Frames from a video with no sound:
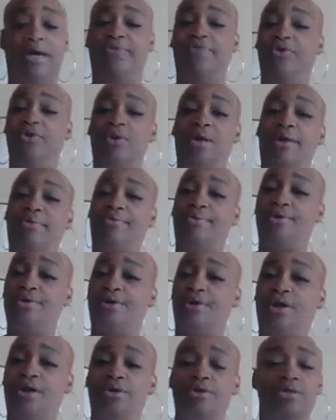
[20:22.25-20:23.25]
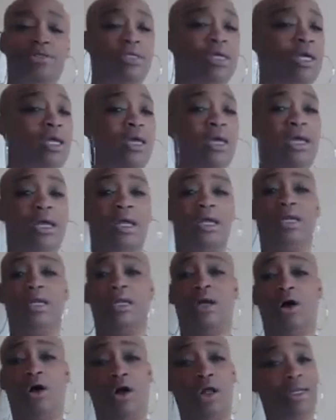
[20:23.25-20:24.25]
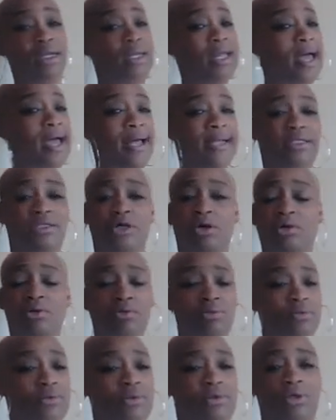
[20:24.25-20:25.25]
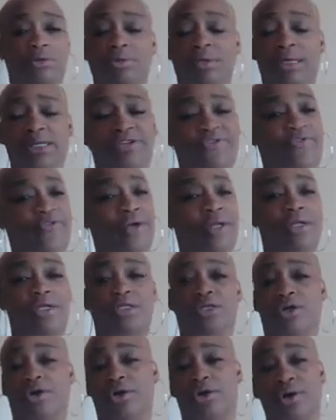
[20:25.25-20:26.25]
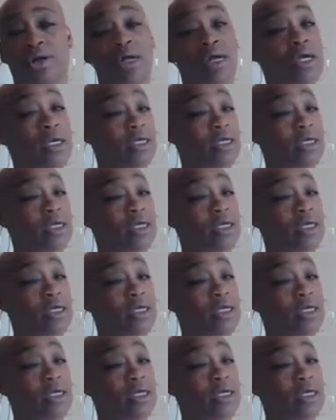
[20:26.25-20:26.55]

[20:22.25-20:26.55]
If you're not real close and all of that, don't get your feelings hurt.